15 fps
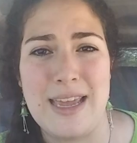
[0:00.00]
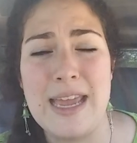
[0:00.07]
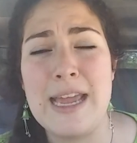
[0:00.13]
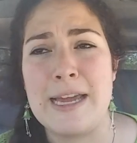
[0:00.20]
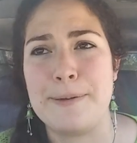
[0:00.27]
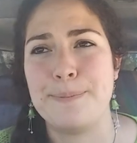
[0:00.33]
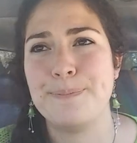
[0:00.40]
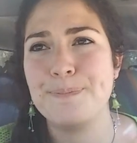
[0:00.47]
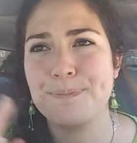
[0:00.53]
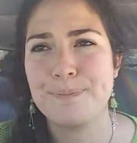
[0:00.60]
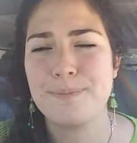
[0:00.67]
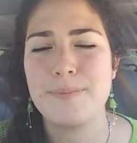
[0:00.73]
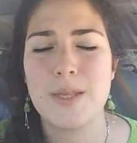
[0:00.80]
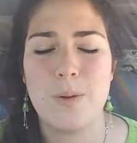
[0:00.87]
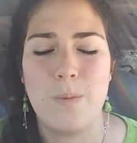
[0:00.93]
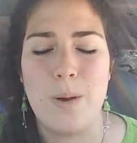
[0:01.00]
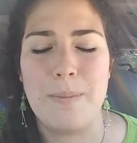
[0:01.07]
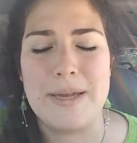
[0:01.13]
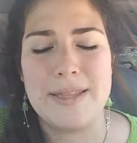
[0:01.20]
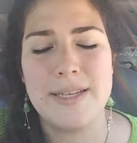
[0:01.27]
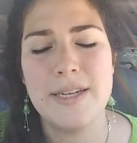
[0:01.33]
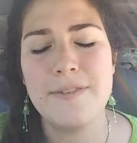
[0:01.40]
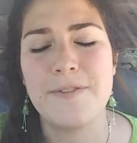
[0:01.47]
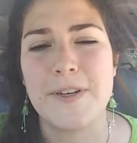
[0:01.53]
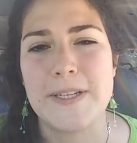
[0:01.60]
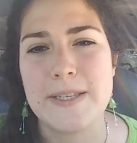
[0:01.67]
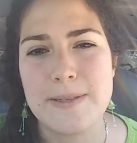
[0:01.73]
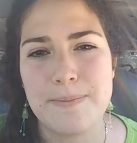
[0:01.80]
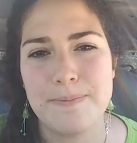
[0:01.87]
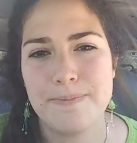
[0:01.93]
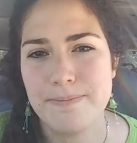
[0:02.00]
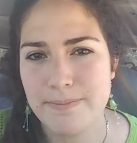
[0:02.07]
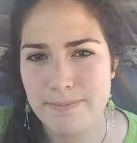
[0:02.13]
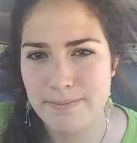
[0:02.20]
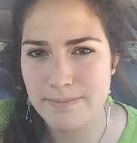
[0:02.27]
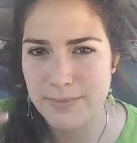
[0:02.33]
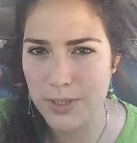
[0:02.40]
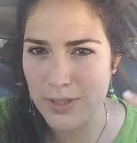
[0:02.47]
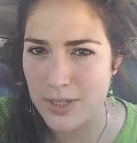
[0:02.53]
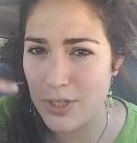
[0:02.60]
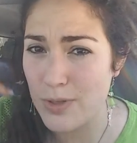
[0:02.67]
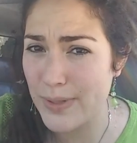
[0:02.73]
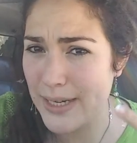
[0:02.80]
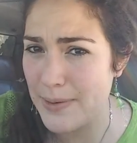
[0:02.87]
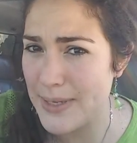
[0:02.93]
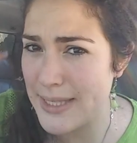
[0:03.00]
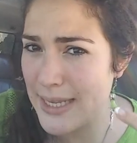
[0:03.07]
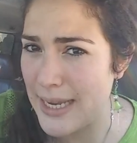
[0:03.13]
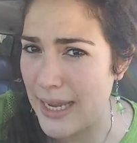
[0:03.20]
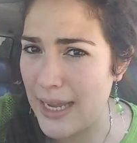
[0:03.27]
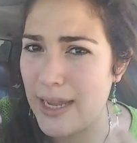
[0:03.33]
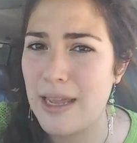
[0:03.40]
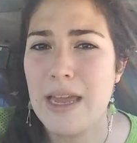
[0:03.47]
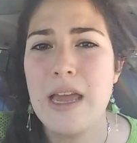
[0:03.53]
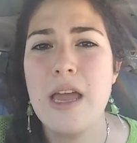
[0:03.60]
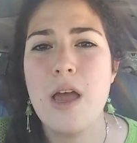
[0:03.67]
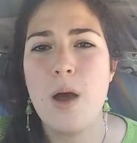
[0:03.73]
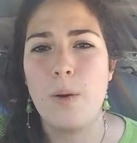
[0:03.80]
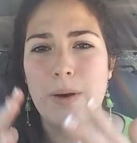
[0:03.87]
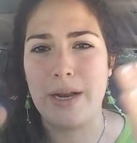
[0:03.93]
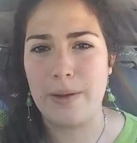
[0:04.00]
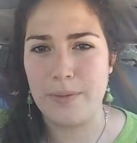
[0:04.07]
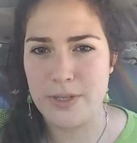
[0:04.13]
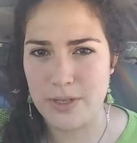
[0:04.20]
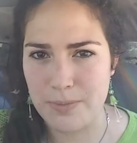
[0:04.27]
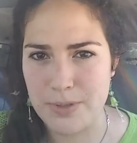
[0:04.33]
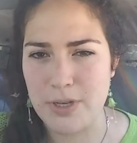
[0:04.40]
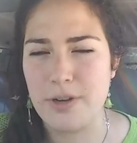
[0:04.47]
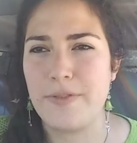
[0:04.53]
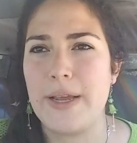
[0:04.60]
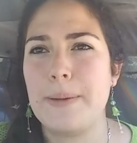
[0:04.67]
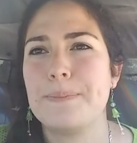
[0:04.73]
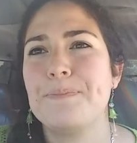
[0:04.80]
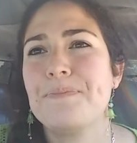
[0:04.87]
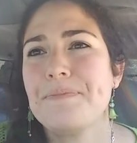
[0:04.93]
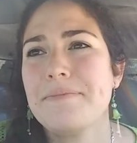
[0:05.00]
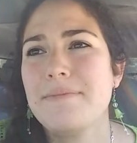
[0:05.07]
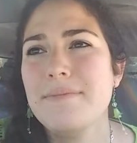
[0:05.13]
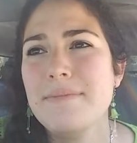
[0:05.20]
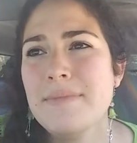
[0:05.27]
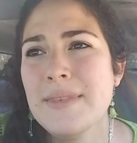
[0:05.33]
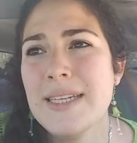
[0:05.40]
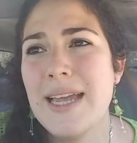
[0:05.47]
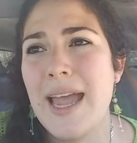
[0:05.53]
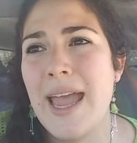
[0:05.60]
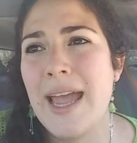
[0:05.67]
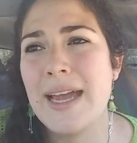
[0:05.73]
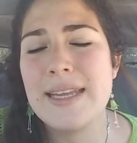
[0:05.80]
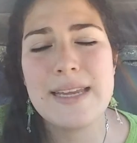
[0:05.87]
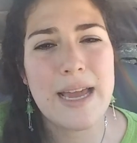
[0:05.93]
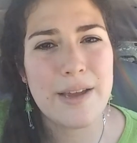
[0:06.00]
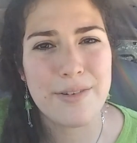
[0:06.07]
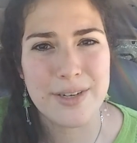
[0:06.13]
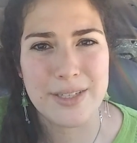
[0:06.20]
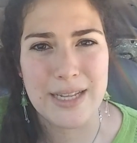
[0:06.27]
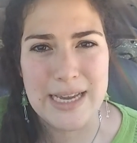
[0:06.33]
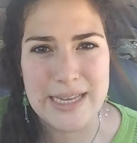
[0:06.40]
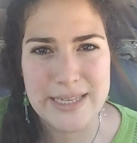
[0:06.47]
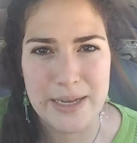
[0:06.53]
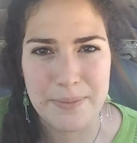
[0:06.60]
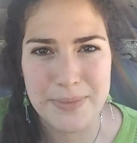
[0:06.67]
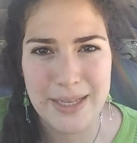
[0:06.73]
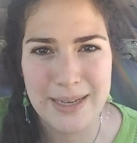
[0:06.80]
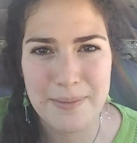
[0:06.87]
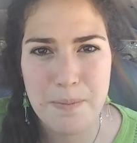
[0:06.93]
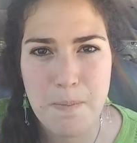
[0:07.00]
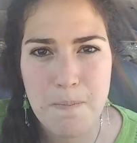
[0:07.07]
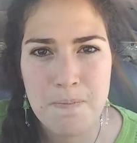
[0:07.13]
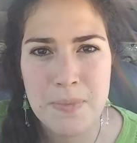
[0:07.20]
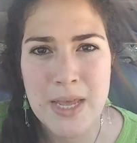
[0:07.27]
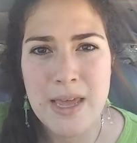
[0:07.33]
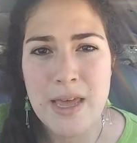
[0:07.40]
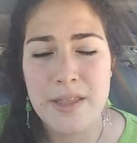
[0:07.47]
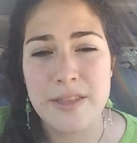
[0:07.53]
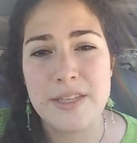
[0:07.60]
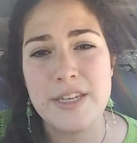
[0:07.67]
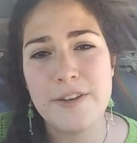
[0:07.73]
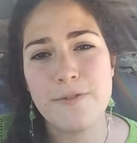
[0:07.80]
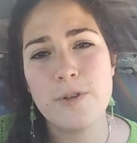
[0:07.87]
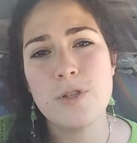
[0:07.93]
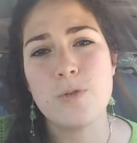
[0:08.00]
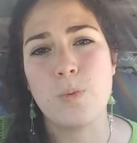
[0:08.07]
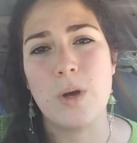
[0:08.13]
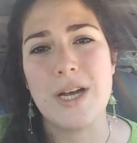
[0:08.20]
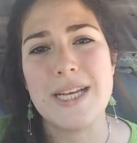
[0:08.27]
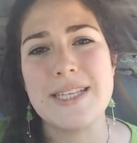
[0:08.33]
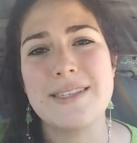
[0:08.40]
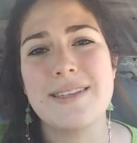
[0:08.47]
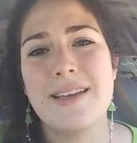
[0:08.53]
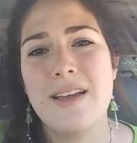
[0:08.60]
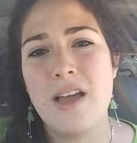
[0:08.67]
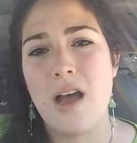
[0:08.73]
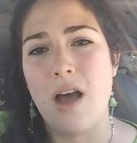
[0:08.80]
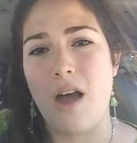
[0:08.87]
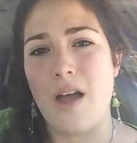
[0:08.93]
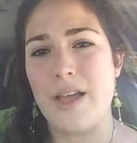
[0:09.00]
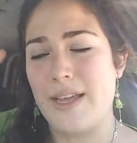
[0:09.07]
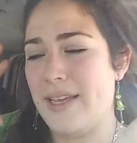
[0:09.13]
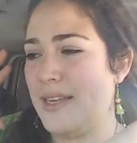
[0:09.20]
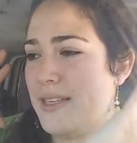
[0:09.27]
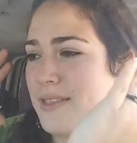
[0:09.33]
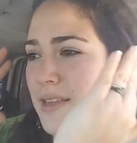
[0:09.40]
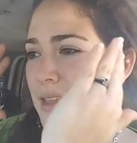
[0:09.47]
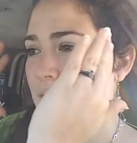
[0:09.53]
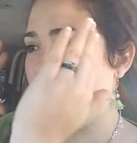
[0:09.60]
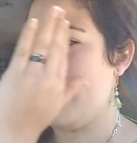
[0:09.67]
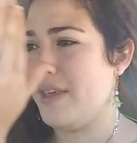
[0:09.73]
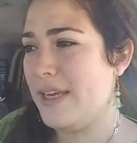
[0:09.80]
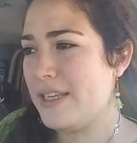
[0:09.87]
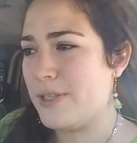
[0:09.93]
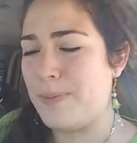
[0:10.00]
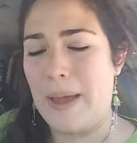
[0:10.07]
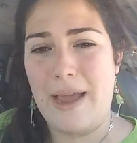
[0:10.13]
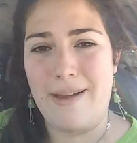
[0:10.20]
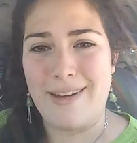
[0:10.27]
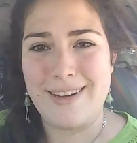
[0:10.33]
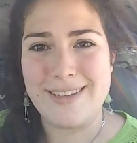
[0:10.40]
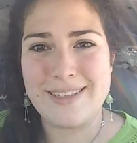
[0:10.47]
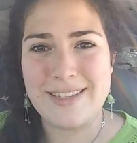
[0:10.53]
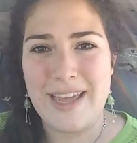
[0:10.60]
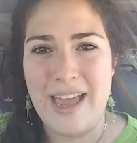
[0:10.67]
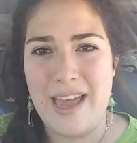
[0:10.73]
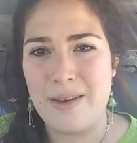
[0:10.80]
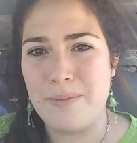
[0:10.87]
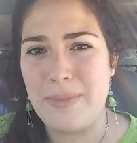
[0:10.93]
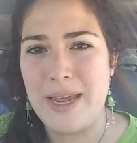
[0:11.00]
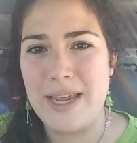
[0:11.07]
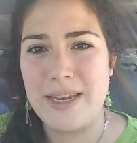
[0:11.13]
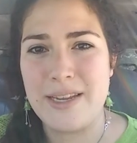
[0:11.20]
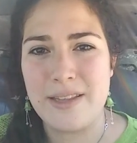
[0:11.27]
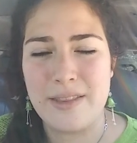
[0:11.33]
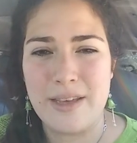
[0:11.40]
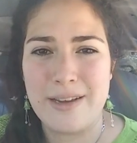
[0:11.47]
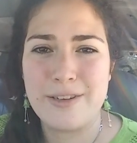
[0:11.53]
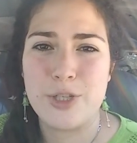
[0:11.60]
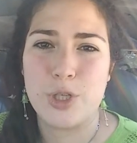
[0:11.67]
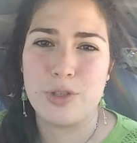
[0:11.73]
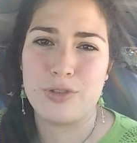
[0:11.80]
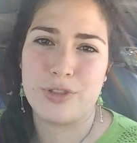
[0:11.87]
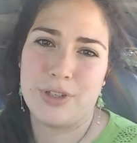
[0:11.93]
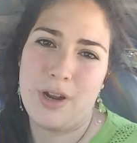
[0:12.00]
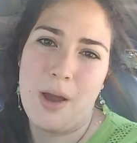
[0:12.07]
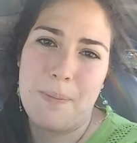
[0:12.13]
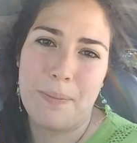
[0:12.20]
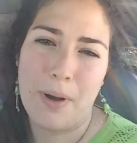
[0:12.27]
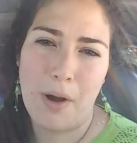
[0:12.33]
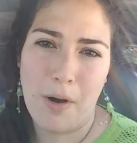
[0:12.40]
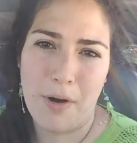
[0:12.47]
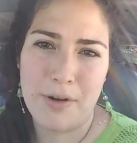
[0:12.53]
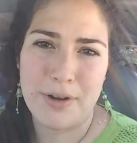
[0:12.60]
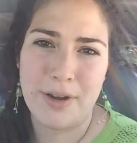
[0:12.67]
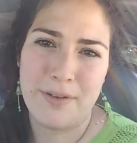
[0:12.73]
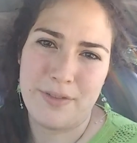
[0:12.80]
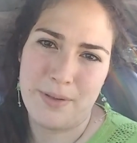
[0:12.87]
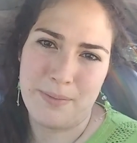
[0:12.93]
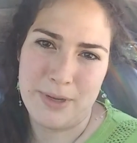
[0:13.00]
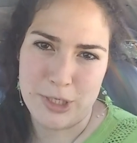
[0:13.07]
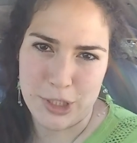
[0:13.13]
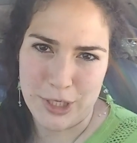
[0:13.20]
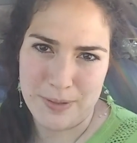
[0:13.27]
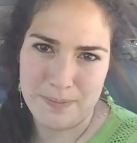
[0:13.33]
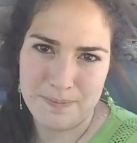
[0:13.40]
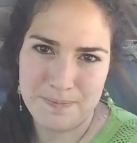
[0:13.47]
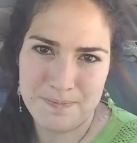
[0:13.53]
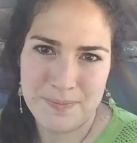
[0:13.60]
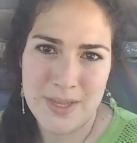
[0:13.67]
can? What made the difference? So, this is what I was thinking when I was observing. And I realized something. The difference was is these parents had made their children a part of the mission.